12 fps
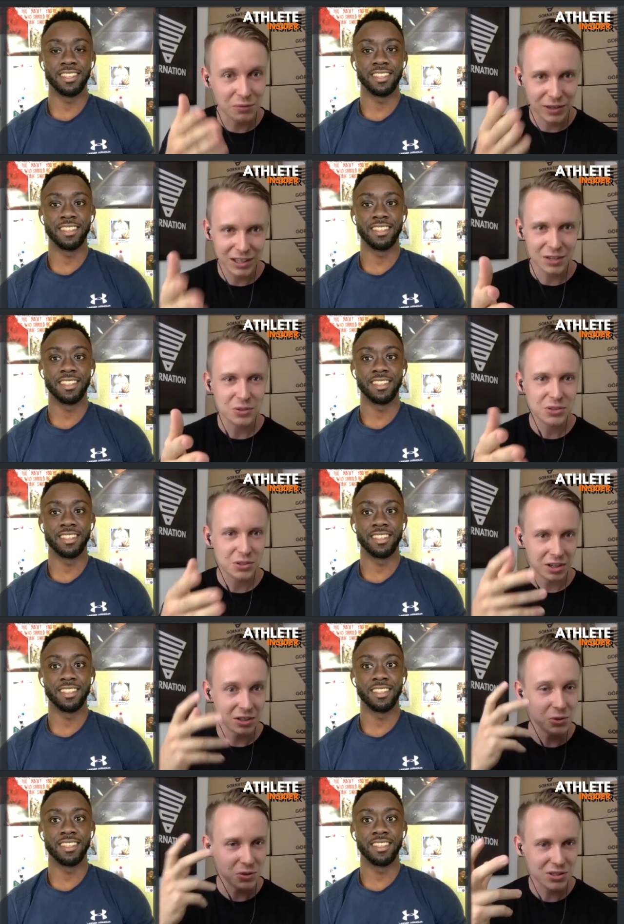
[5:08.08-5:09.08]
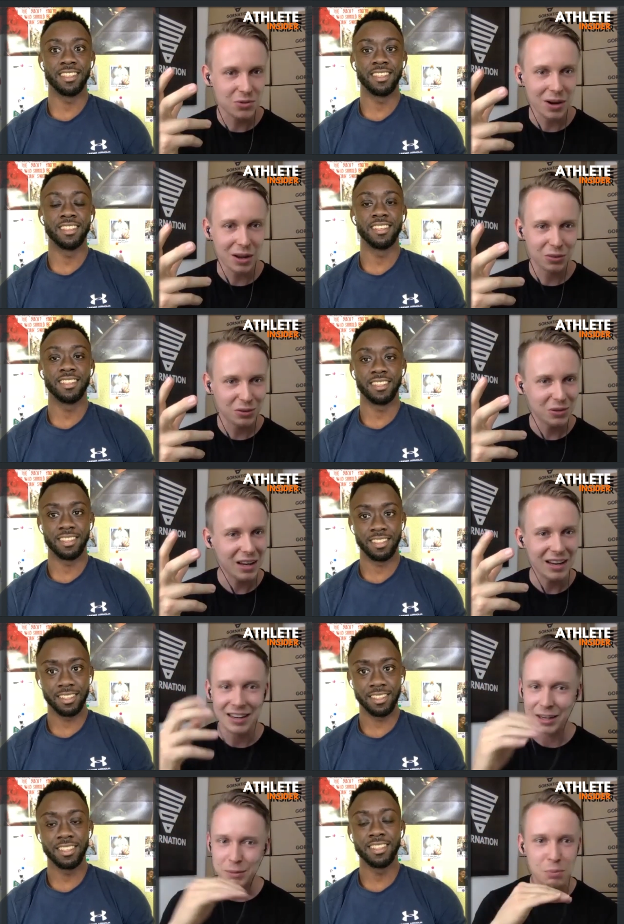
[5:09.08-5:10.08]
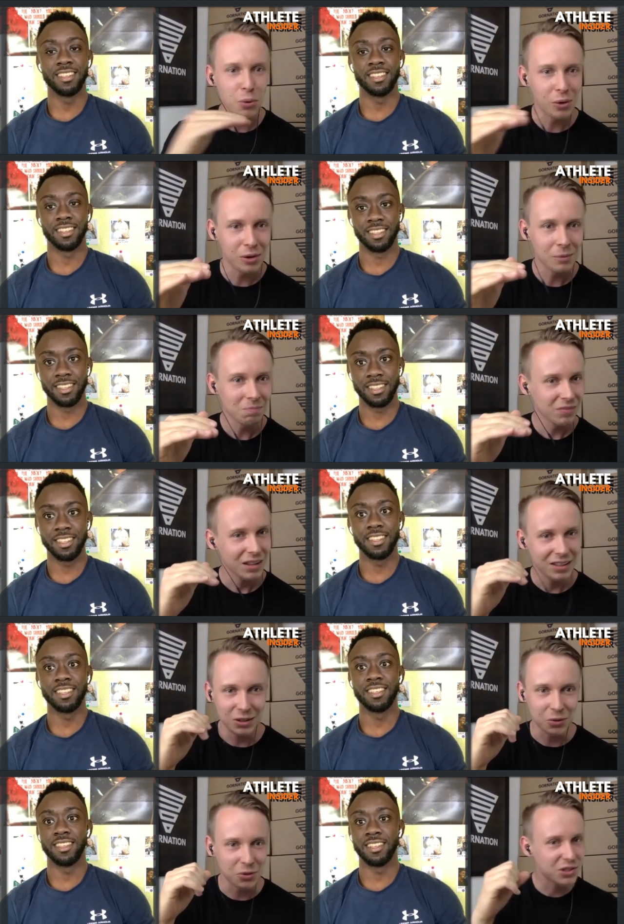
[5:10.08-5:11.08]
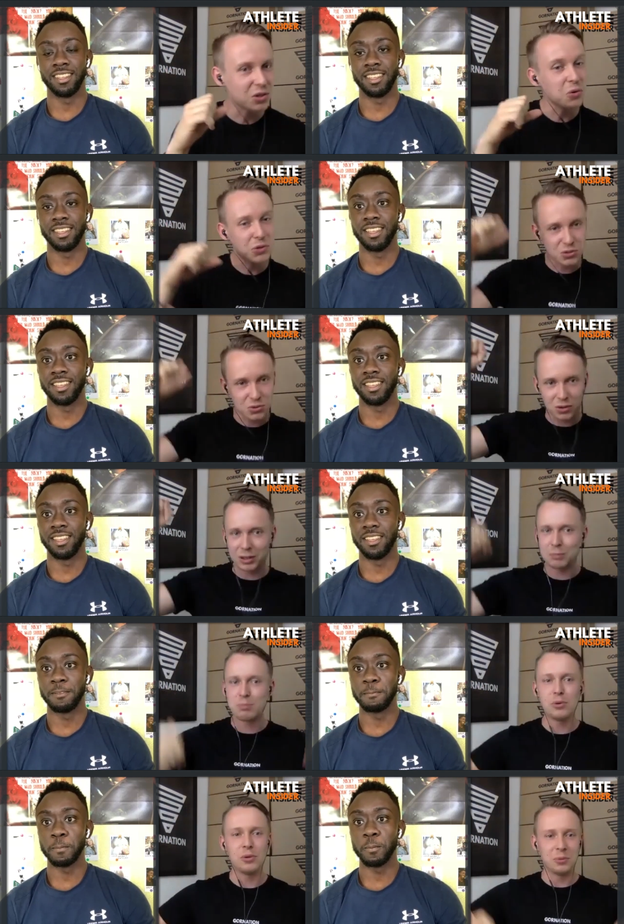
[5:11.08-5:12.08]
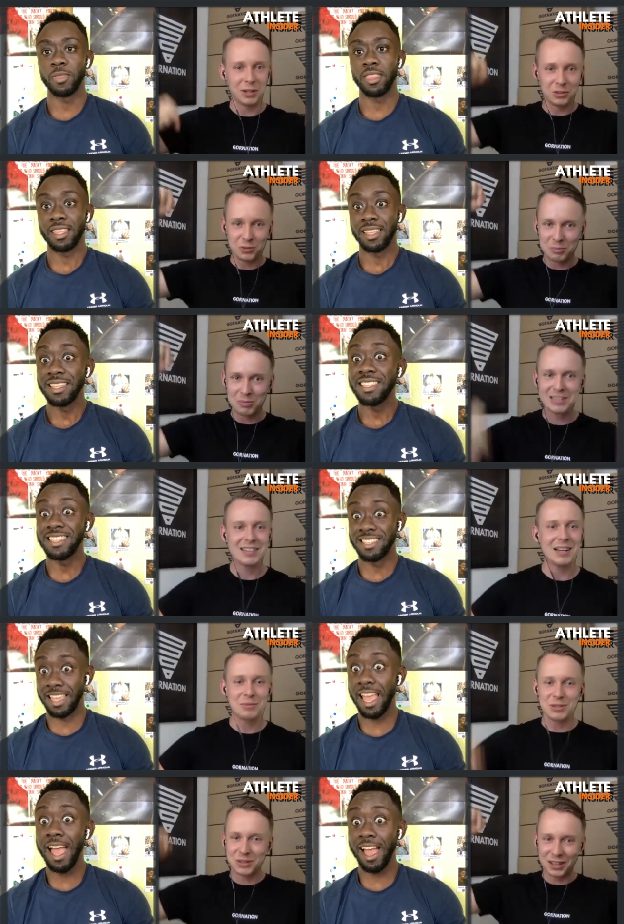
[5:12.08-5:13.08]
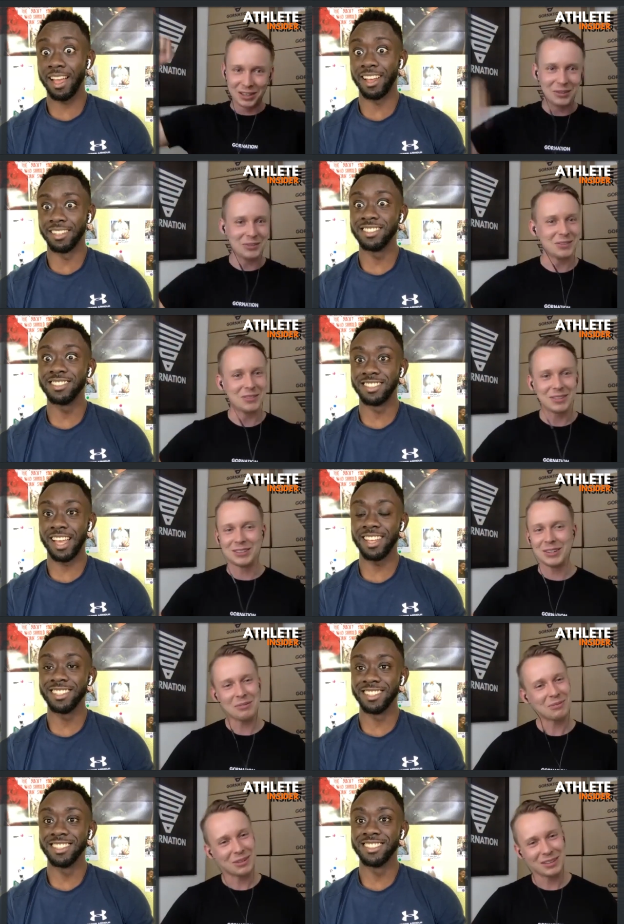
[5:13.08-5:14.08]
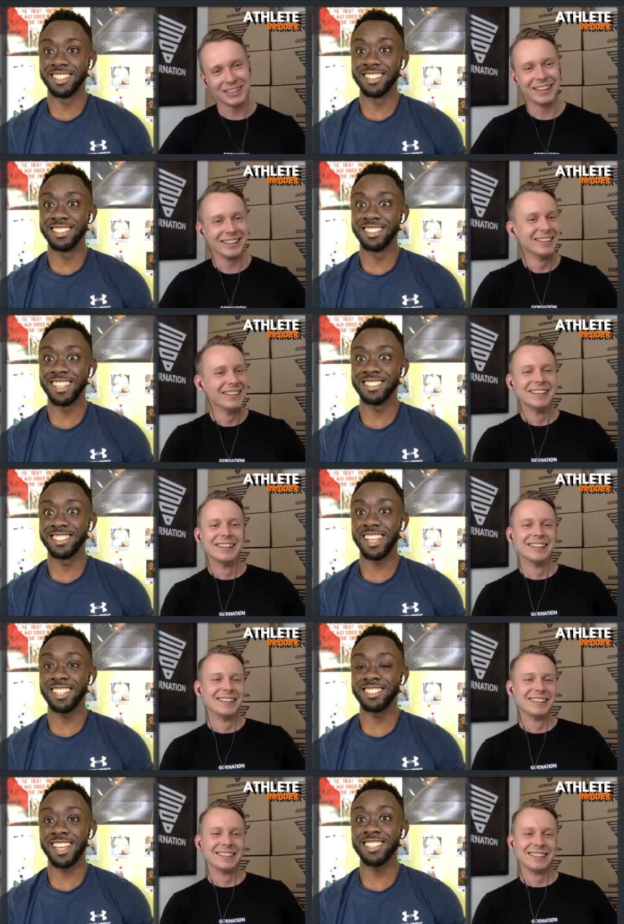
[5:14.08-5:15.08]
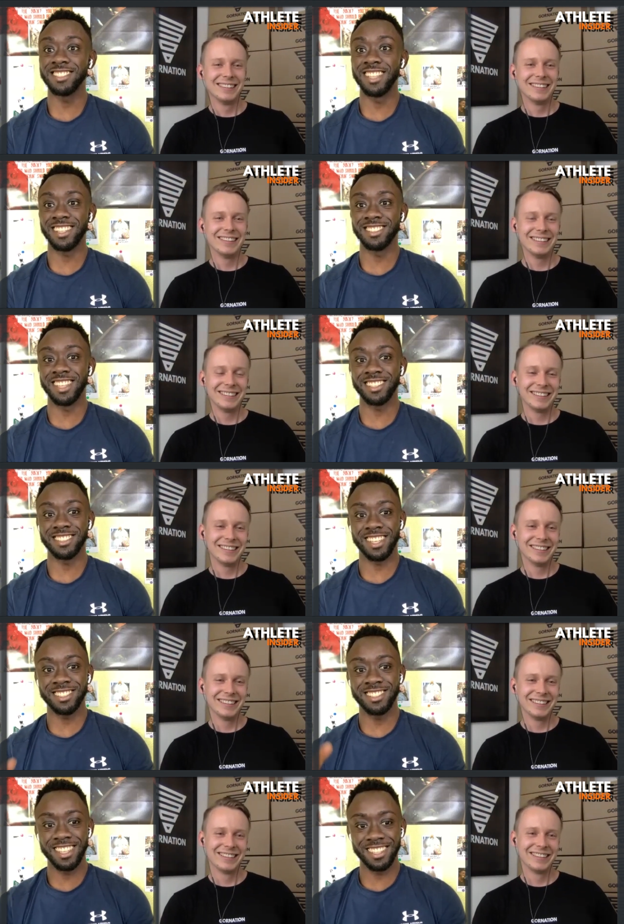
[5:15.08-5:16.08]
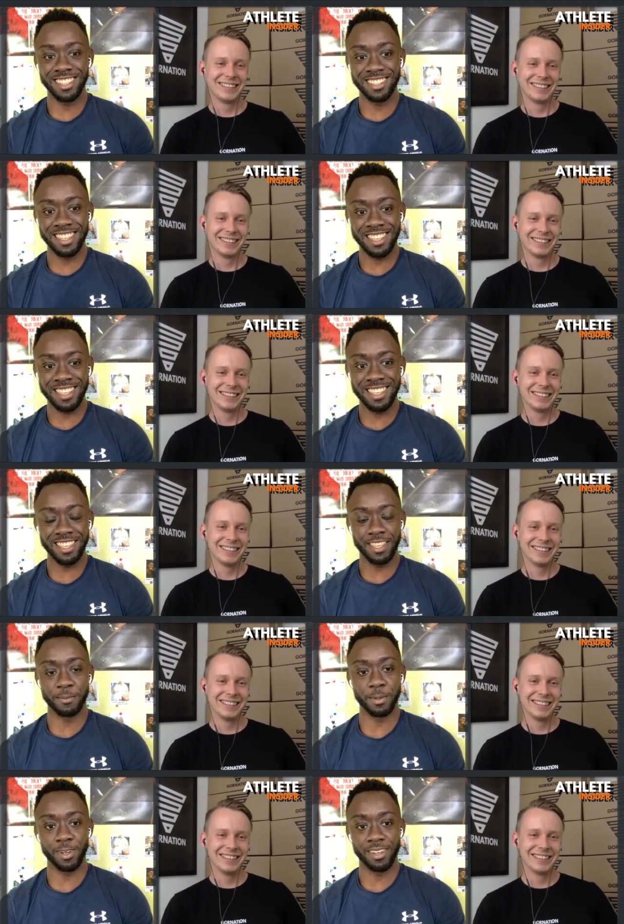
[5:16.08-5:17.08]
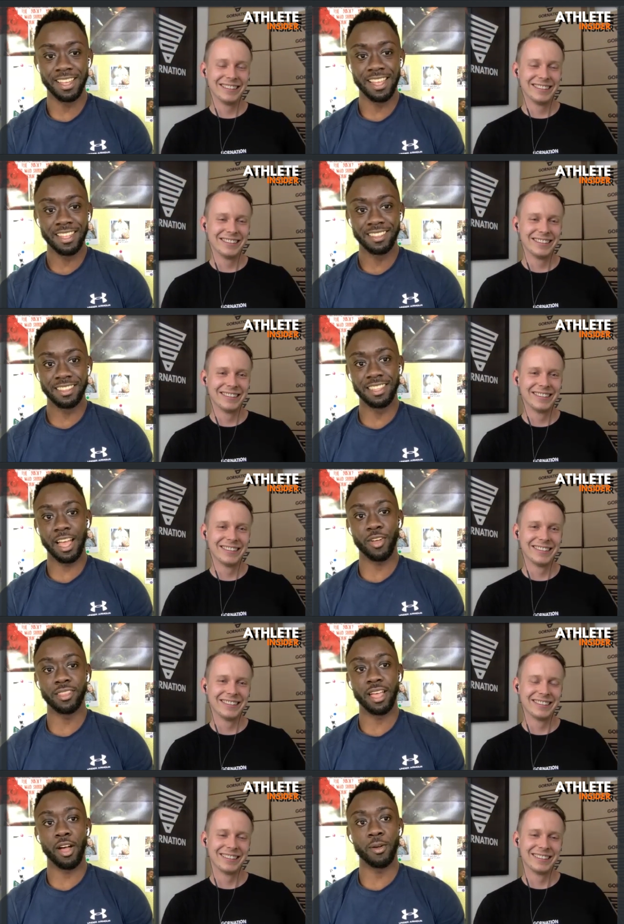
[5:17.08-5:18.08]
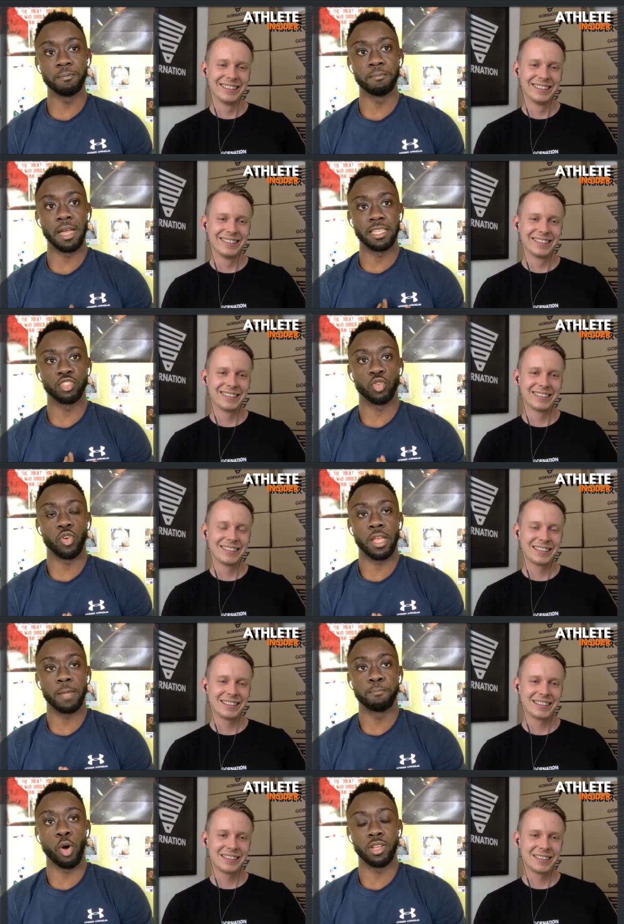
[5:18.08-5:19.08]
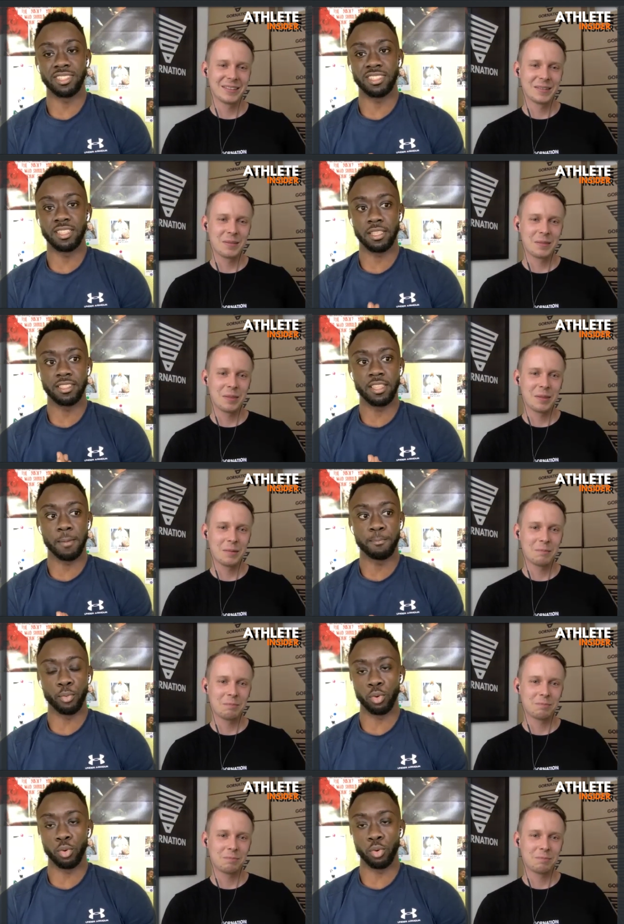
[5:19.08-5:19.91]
Speaker 1: videos and your strength today, like pull you're so strong and pull when you do muscle ups yeah, you can go to the that, top
Speaker 2: yeah that, that that that that's the, the, the key bro now now my strongest point is the, the